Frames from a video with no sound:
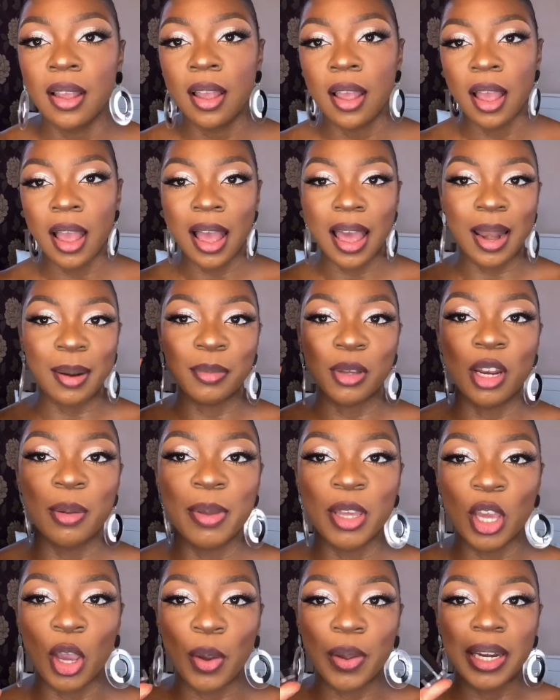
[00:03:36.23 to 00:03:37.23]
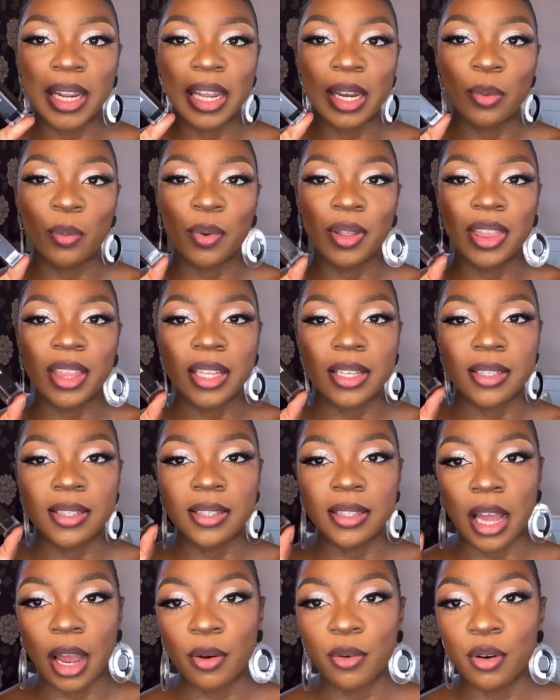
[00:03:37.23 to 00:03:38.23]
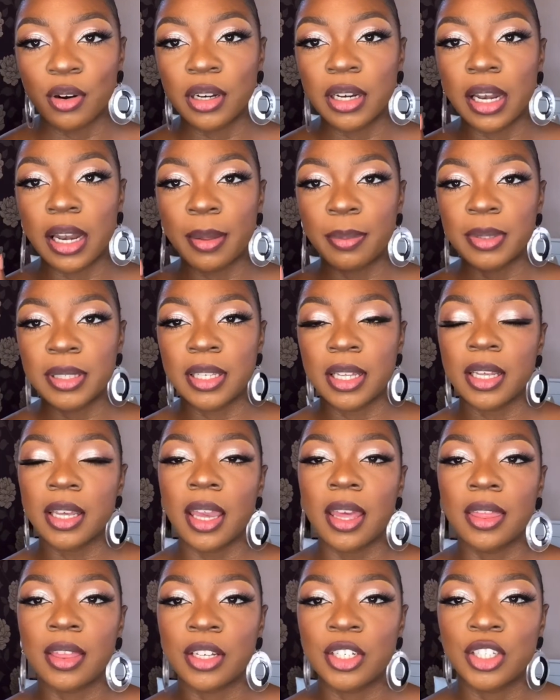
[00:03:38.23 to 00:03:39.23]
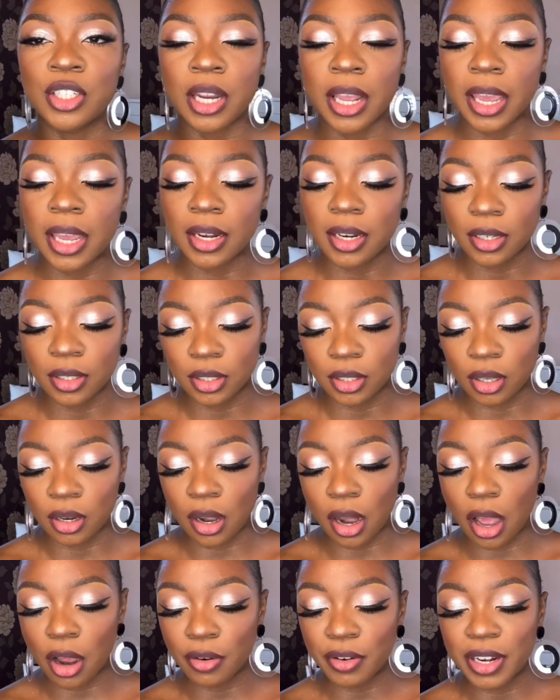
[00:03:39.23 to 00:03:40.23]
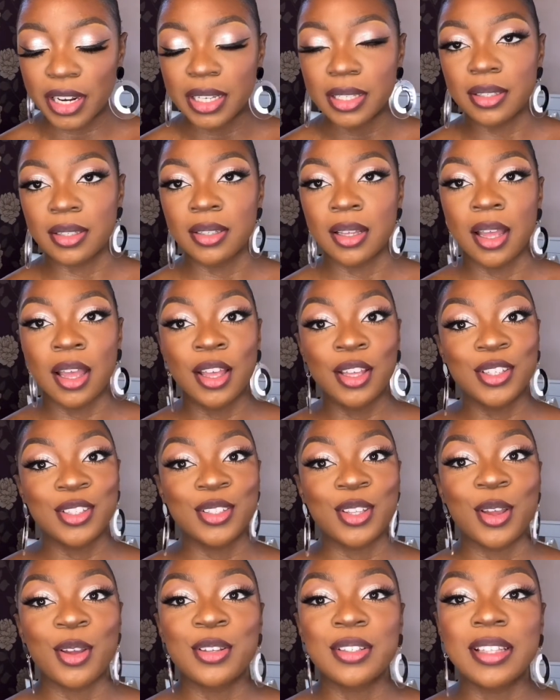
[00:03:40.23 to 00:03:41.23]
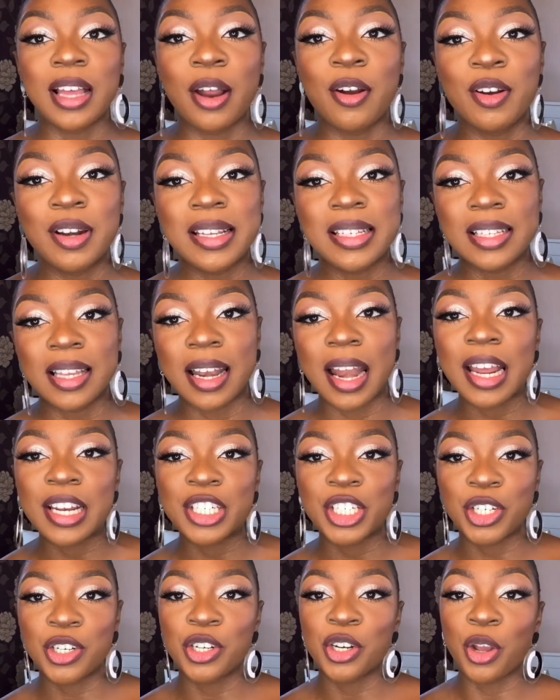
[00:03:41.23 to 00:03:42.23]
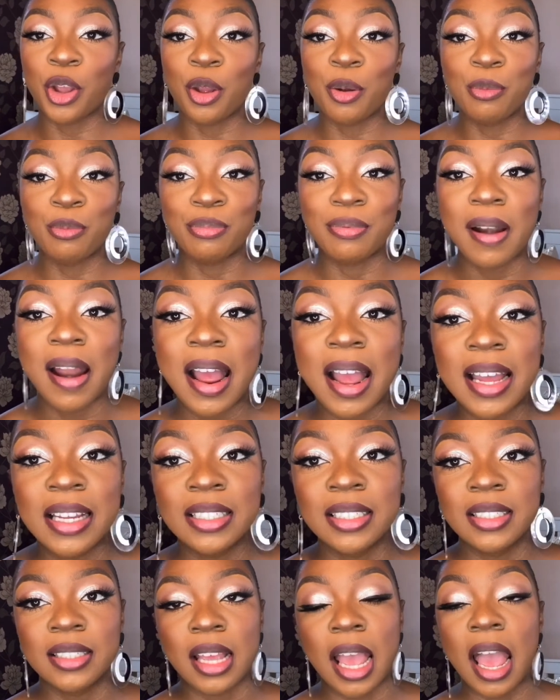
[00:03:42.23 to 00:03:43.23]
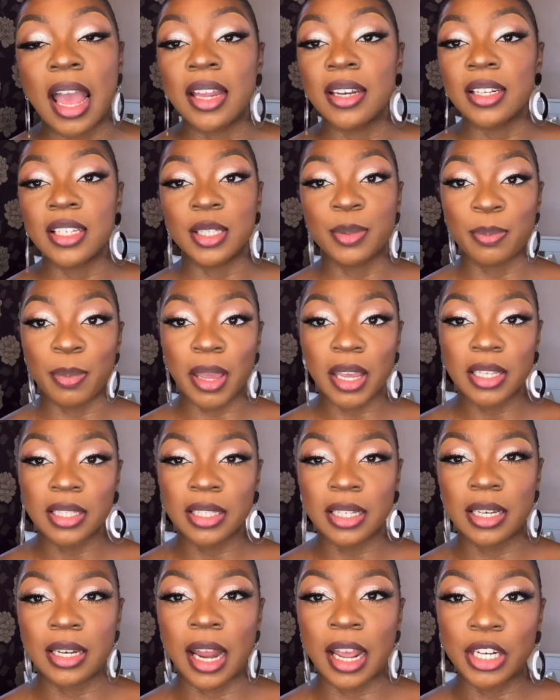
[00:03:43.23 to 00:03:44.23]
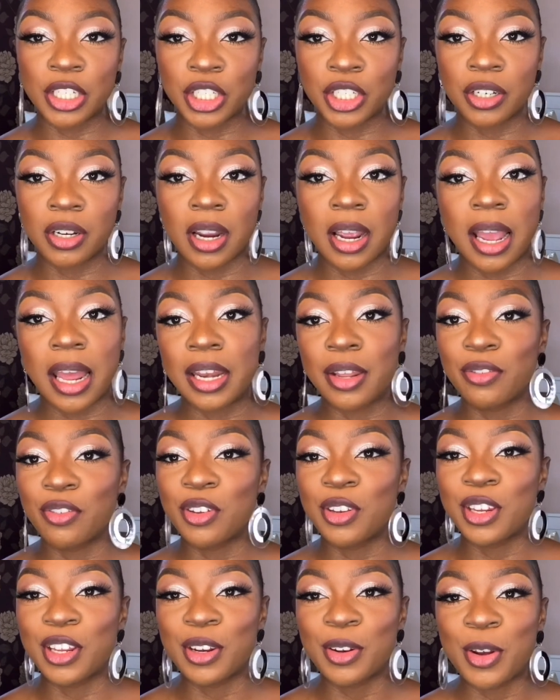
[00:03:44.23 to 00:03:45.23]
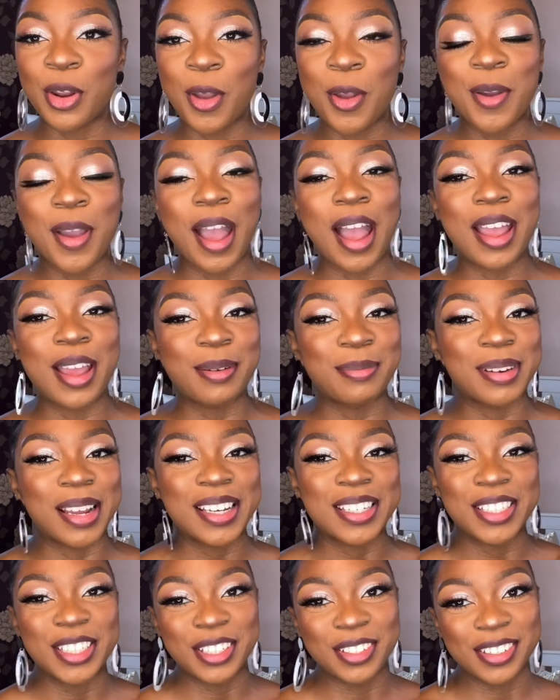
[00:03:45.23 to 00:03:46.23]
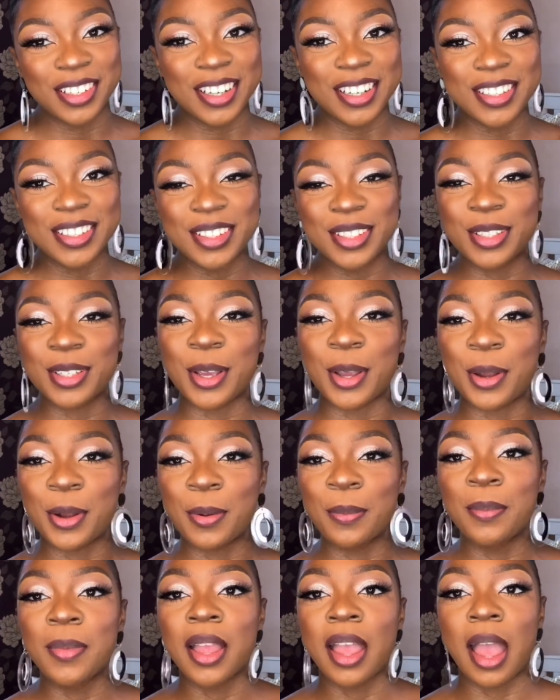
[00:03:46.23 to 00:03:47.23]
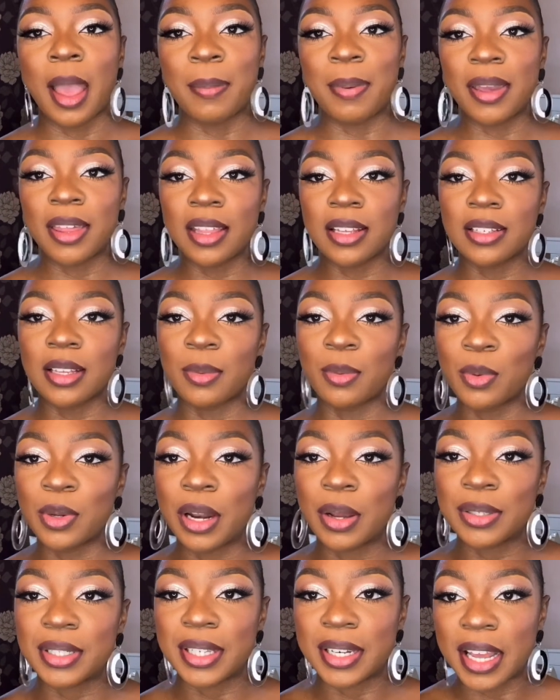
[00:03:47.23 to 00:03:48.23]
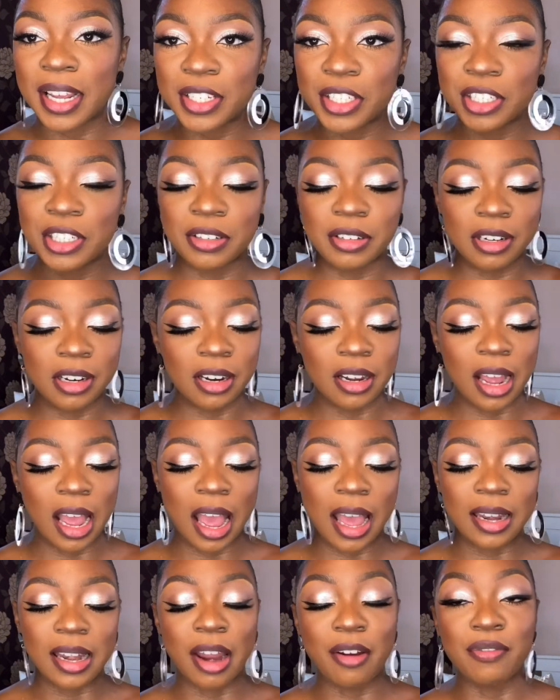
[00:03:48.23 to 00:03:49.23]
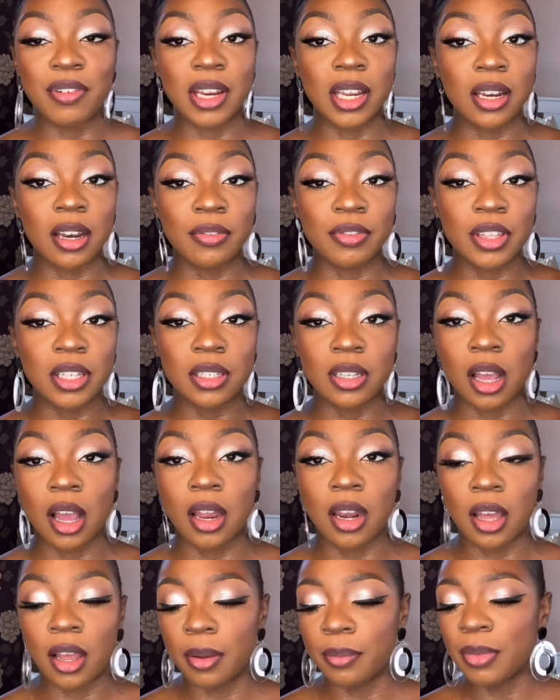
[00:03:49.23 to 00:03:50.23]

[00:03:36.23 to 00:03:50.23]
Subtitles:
And I'm going to be going in with this Zaron lipstick in the shade Solaris. So Zaron is a Nigerian owned brand and is based in Nigeria, and if you didn't know, I am Nigerian, so I picked this up when I was in Nigeria and I really love this color.